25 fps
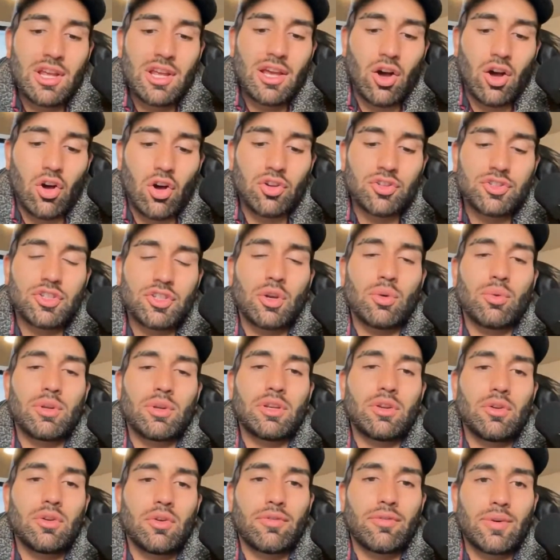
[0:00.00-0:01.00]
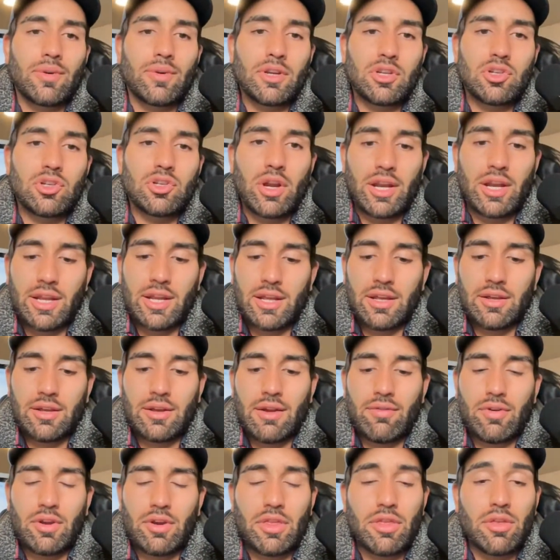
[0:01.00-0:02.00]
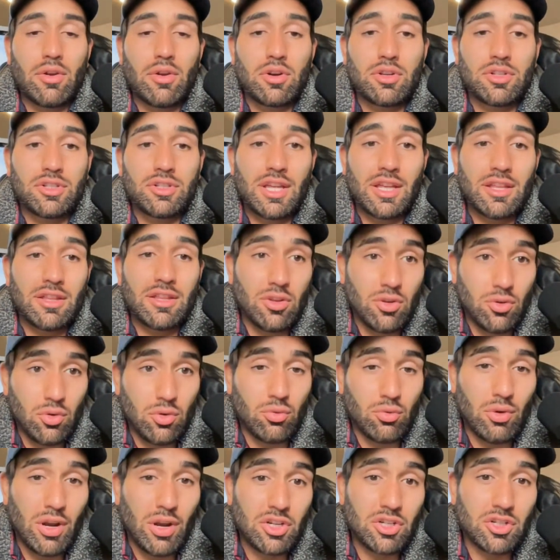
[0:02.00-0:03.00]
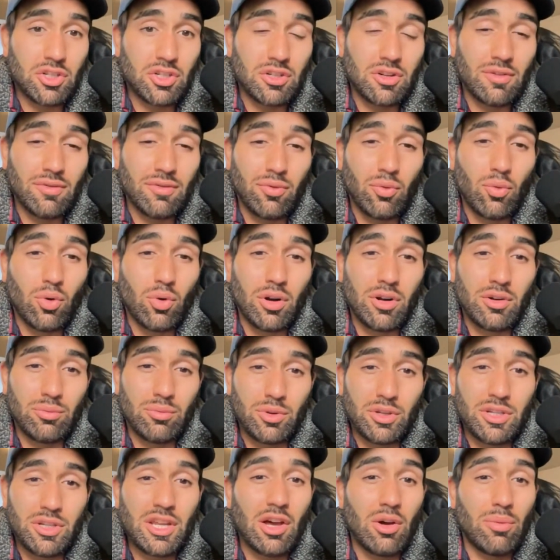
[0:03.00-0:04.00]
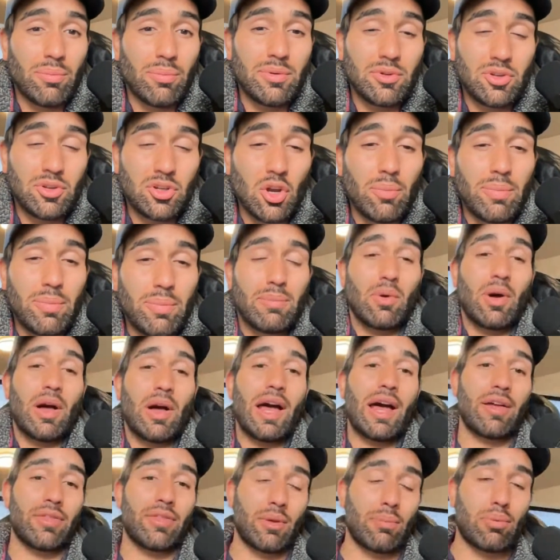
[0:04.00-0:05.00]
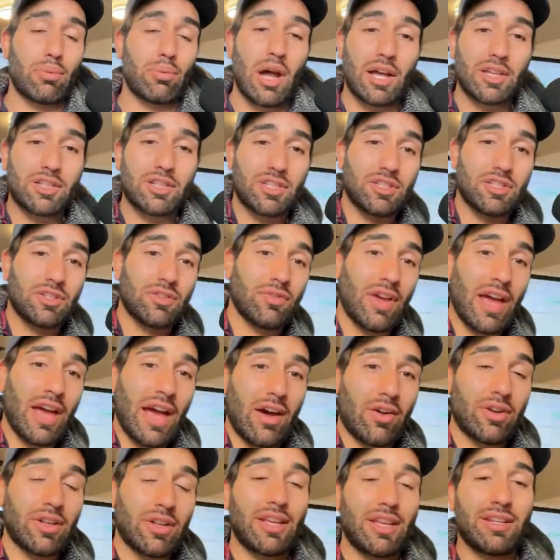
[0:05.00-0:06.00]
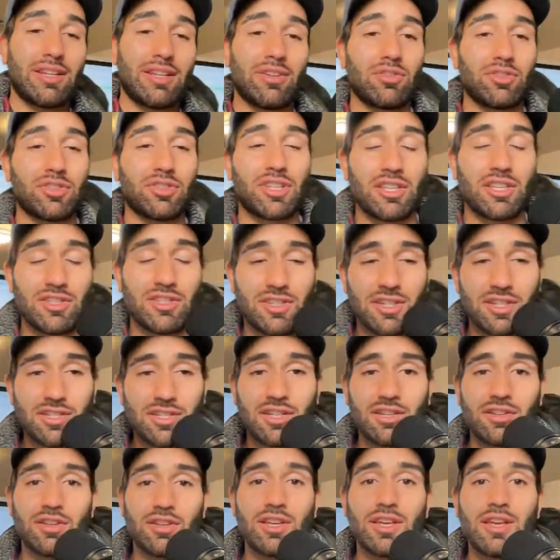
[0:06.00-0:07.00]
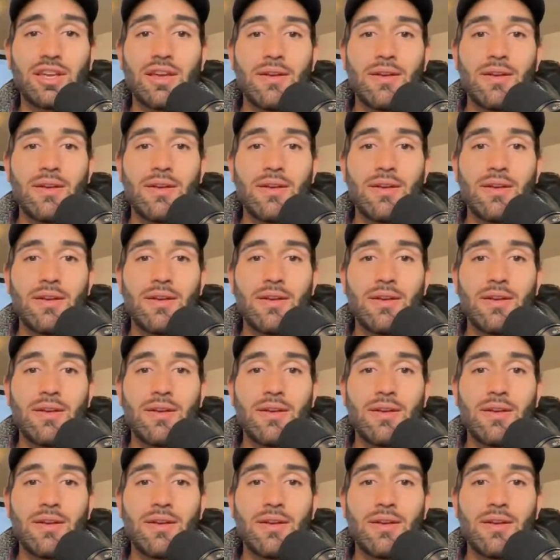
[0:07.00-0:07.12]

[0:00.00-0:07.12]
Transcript: Also, we do a free training every Thursday that you can register for, and we show people the process of how to get deals consistently